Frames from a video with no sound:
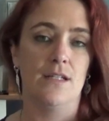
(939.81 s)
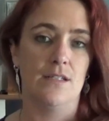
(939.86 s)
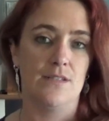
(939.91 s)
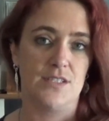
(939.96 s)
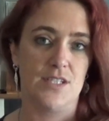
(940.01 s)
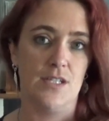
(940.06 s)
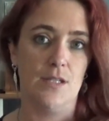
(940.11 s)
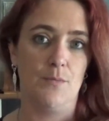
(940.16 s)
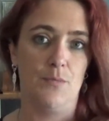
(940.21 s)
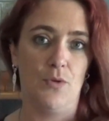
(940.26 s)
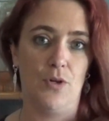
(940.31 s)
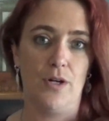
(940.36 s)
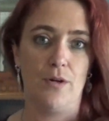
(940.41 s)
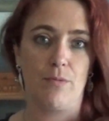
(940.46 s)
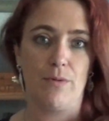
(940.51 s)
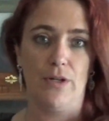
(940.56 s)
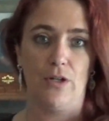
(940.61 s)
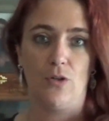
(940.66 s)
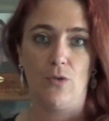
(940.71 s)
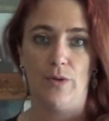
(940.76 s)
To the board
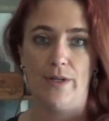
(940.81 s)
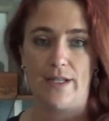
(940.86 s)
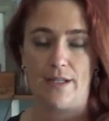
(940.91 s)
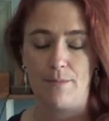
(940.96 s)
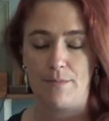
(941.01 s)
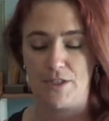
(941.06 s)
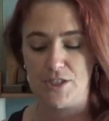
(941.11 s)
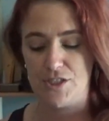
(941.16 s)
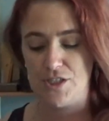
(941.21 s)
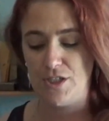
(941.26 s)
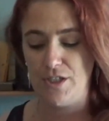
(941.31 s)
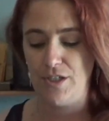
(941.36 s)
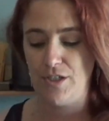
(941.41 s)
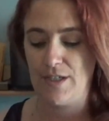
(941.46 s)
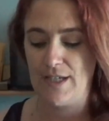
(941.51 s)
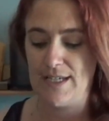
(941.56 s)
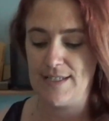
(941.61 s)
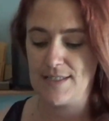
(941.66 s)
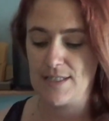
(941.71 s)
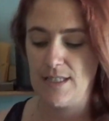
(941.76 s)
real quick, I'm going to show you
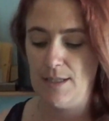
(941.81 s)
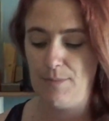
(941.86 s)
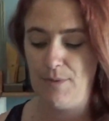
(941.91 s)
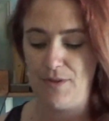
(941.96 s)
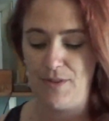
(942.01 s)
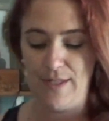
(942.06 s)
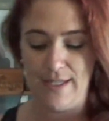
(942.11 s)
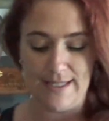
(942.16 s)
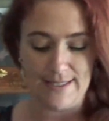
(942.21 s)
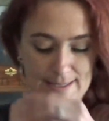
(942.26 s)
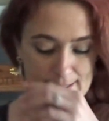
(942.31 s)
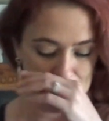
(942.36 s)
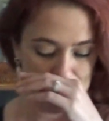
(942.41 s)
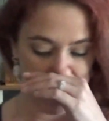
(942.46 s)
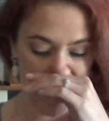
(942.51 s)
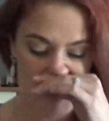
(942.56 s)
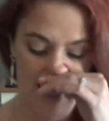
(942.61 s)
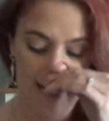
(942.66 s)
guys a couple things. So we